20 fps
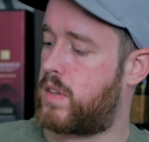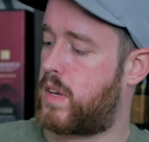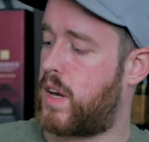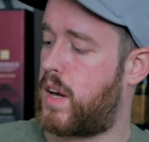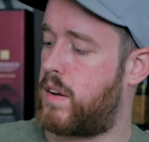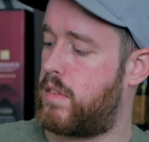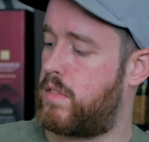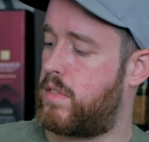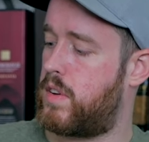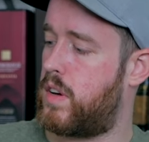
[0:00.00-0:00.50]

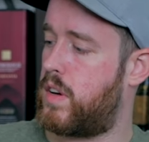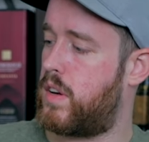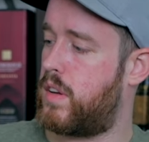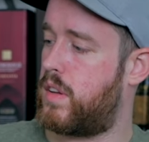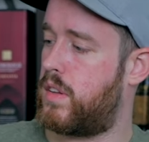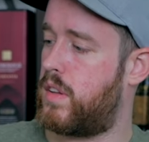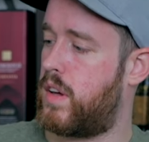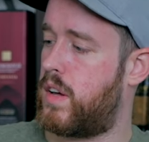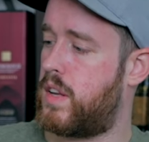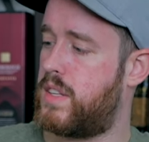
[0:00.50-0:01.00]
kind of
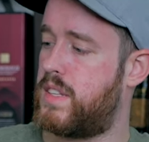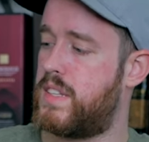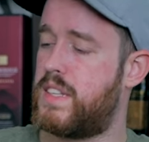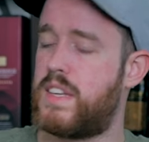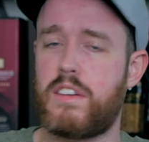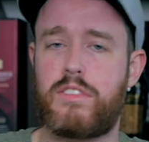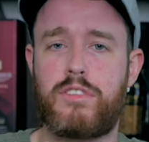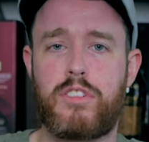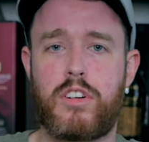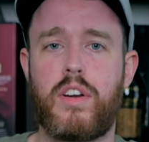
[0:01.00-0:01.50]
a, a
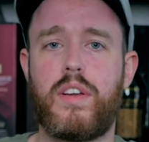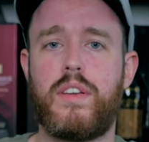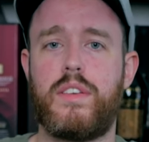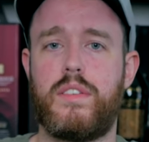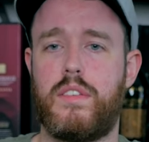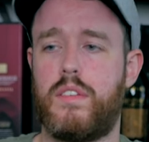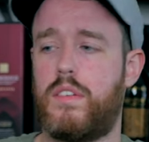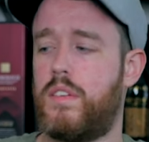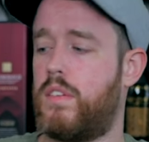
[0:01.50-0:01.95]
different,